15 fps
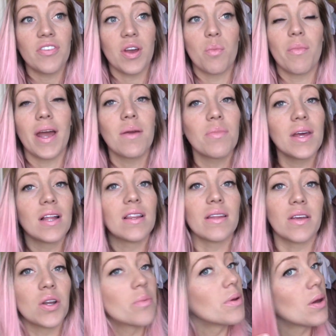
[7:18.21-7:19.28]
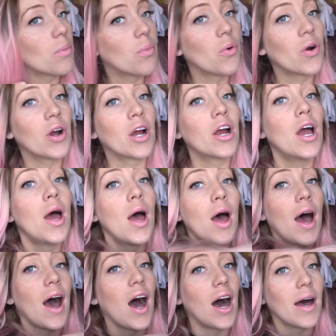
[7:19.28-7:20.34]
It might be a little bit more
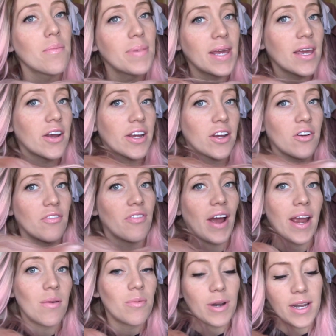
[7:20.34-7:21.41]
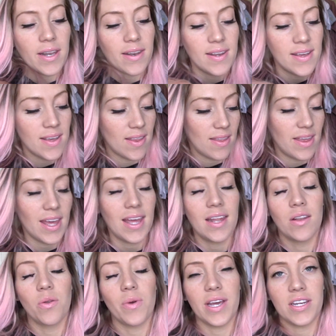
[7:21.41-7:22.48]
hot pink or vibrant than
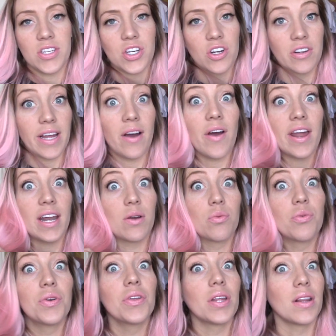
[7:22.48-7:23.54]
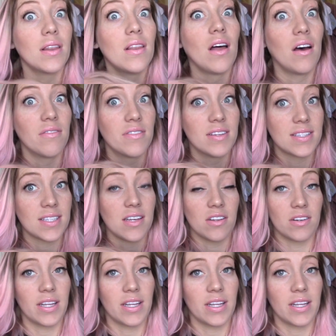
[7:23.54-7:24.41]
the way it turned out, and I really love this color.